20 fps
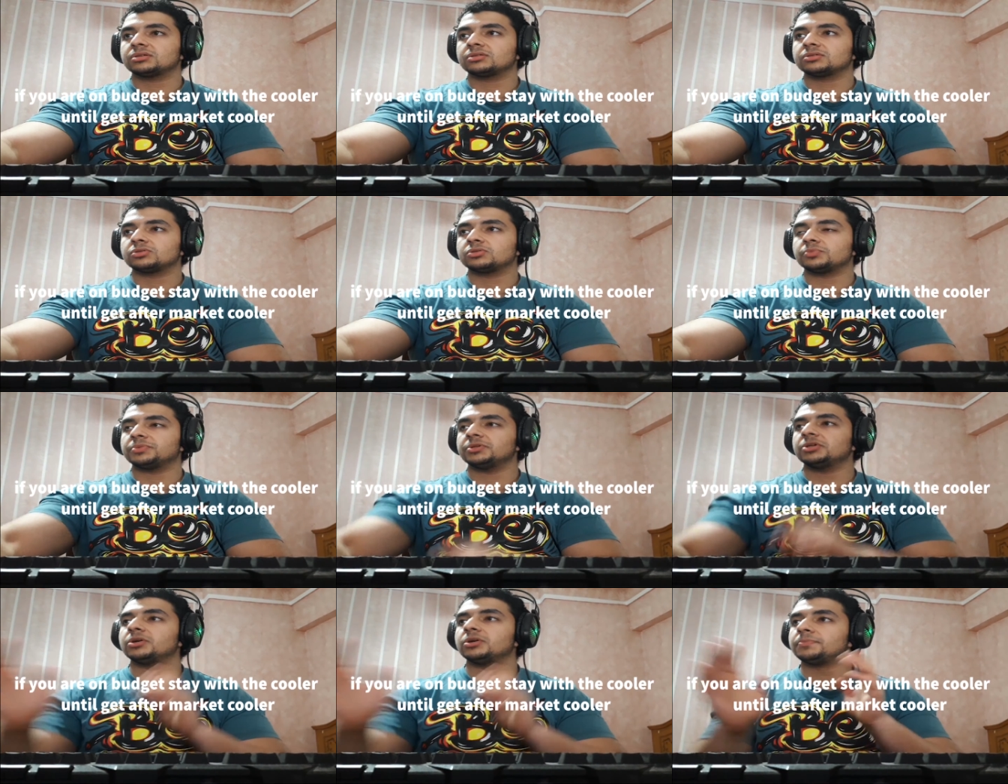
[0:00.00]
to
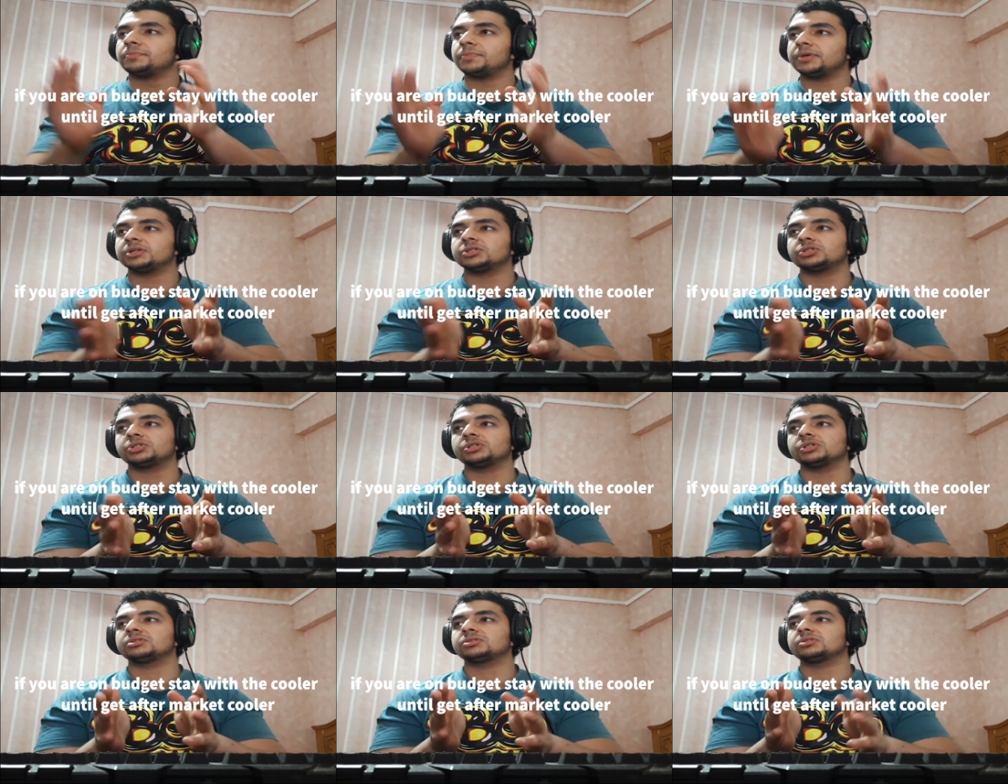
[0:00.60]
be on
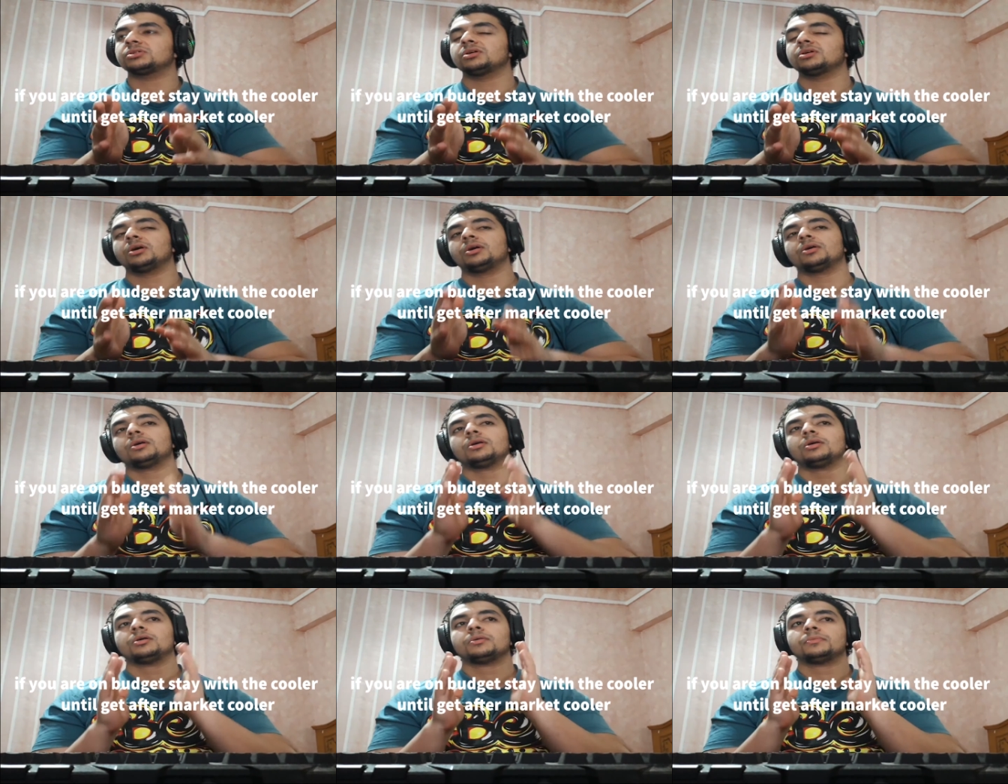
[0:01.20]
budget
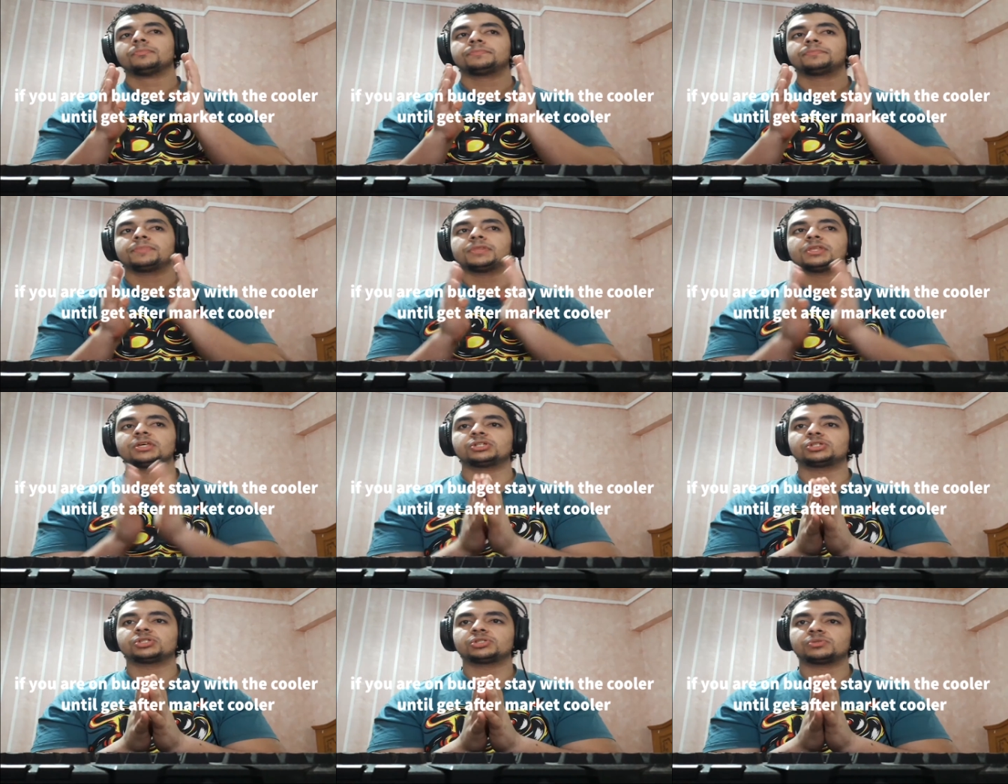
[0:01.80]

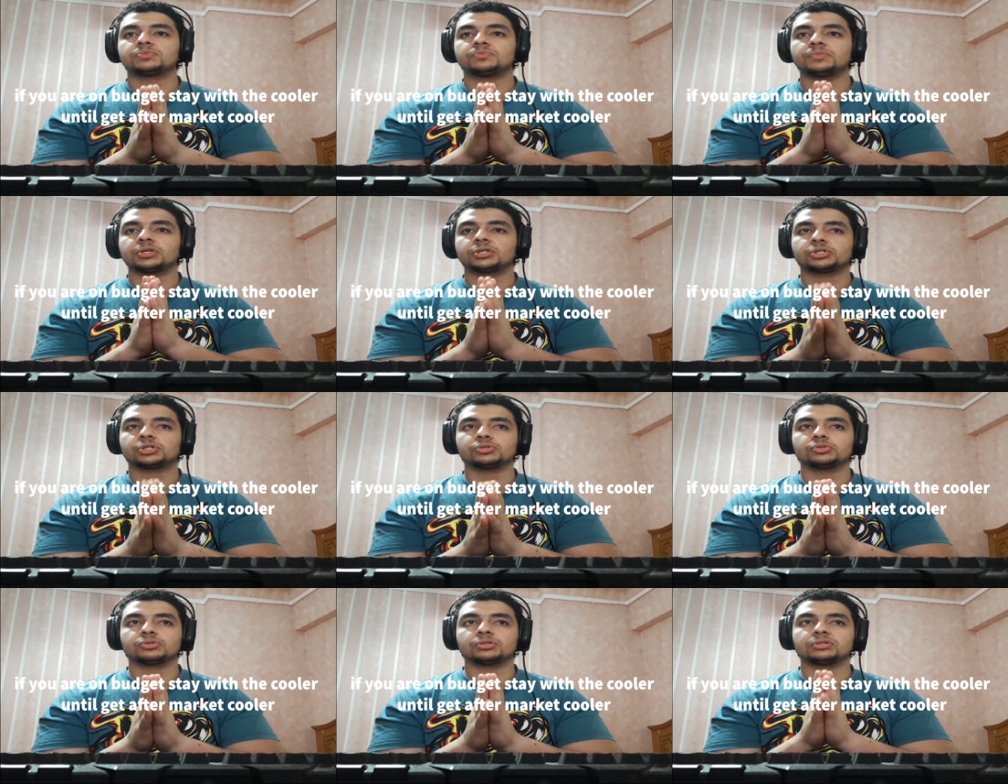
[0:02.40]
please make
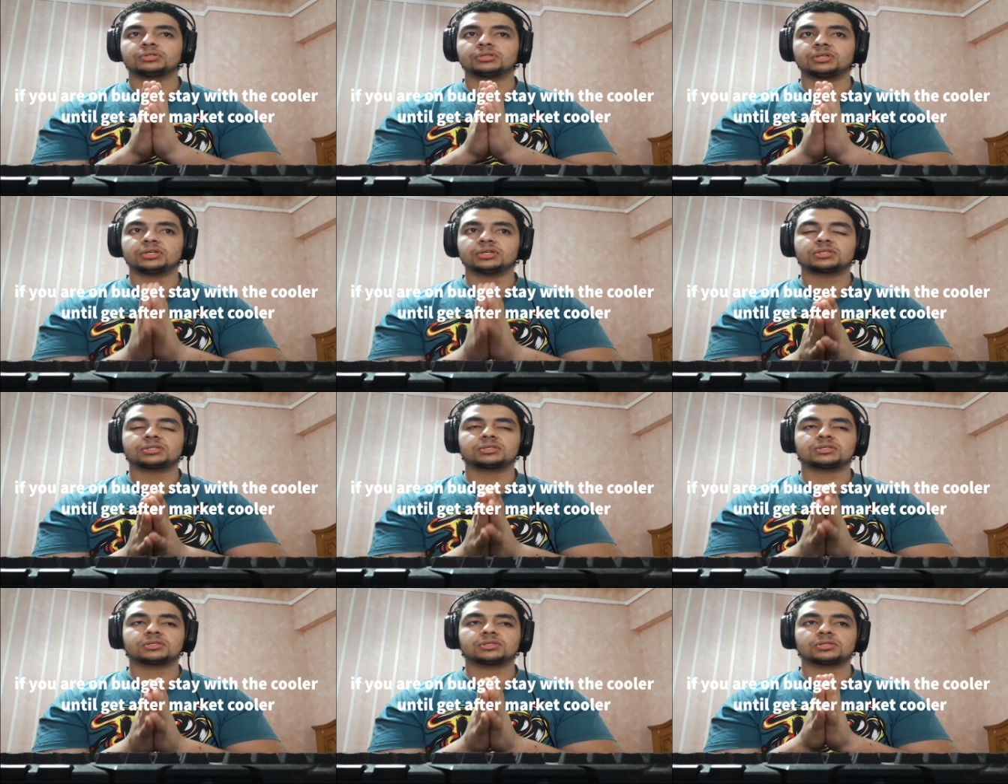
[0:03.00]
sure this
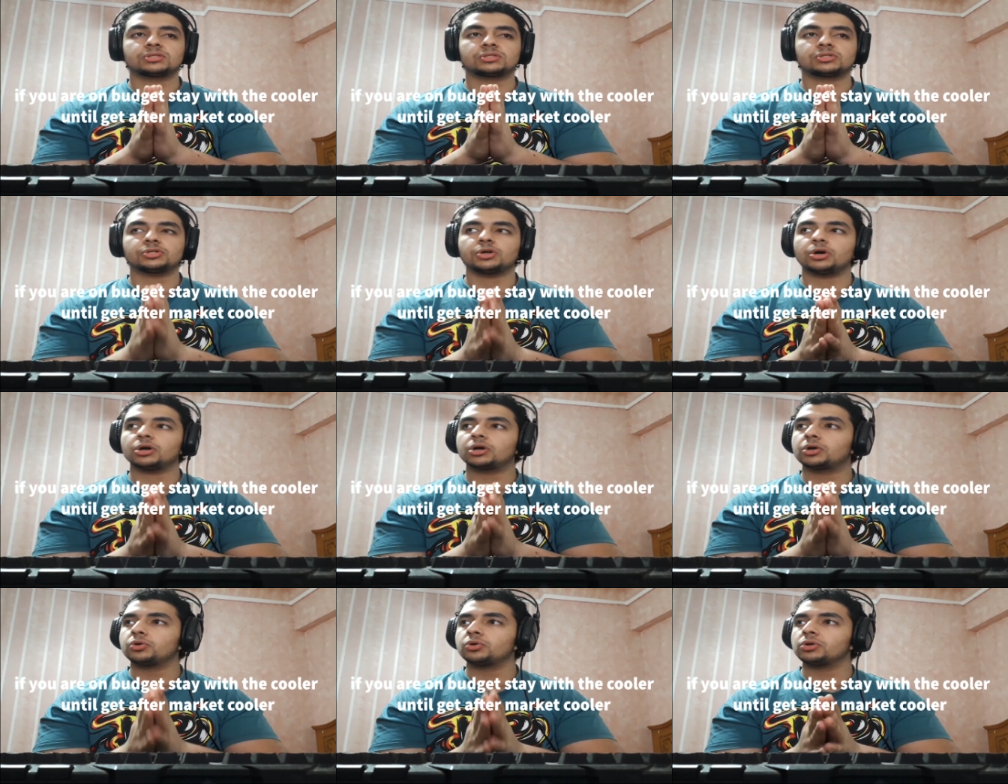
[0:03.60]

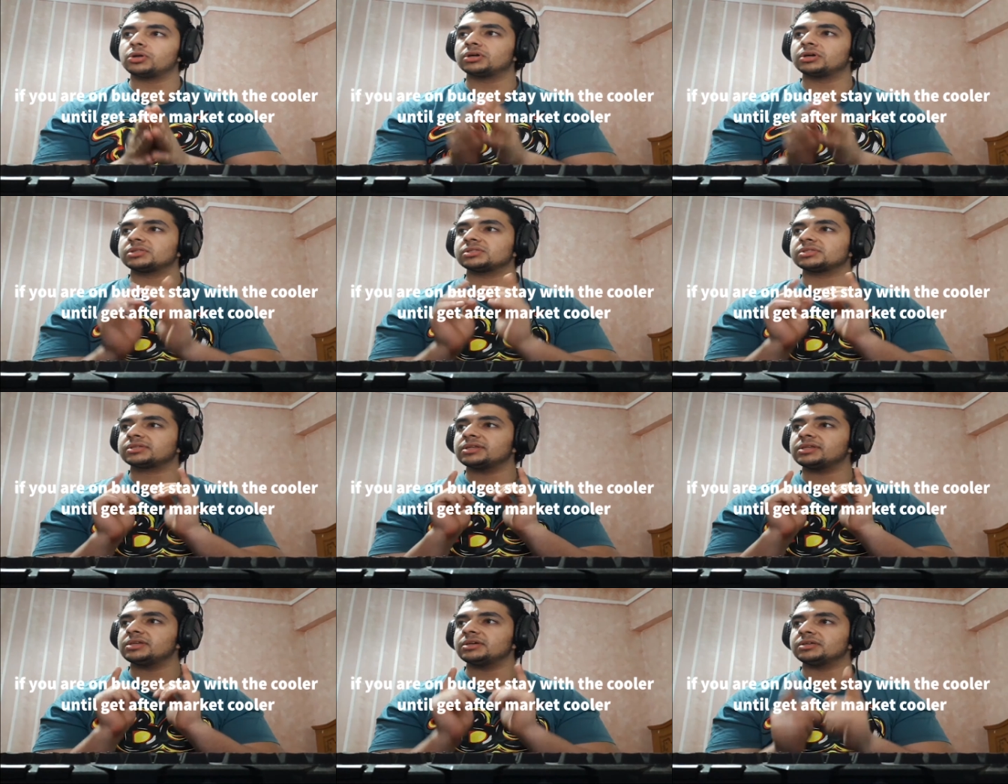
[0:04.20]
stock cooler is
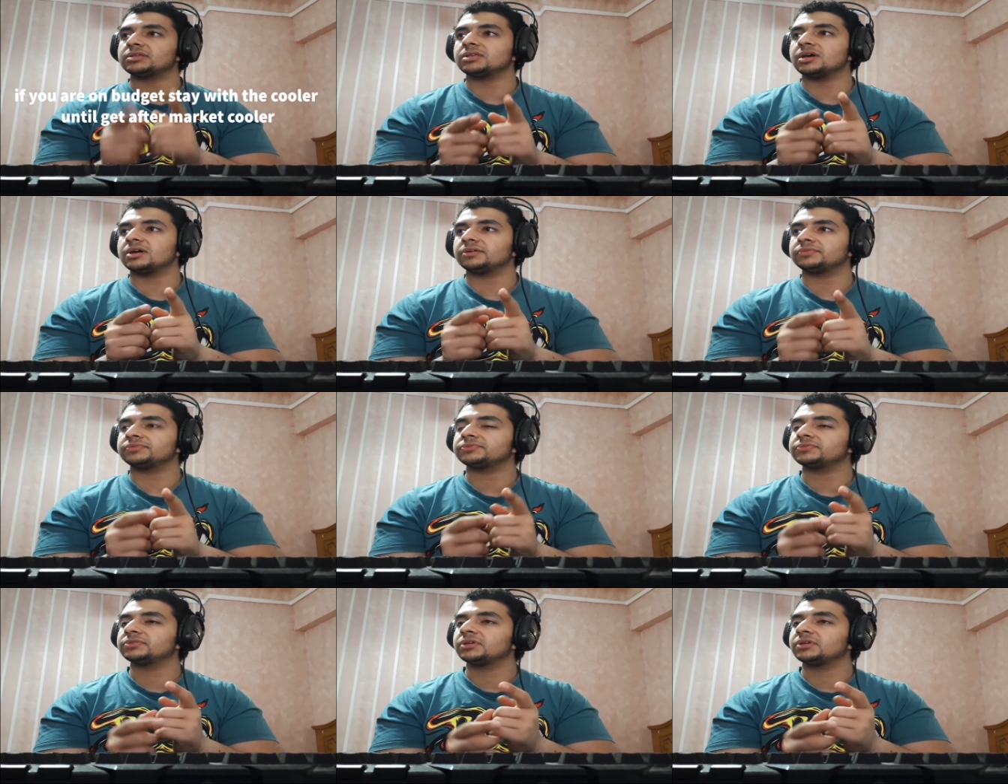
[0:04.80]
really enough